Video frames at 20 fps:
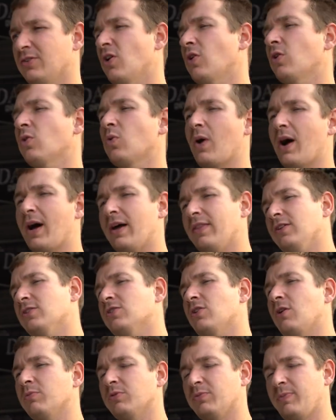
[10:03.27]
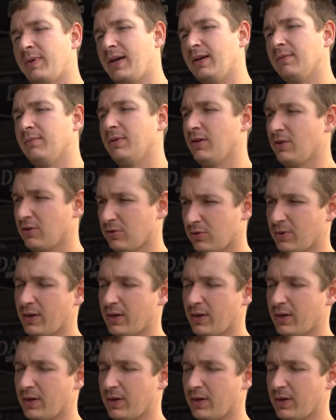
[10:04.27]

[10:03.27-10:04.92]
not quite the top spec, but not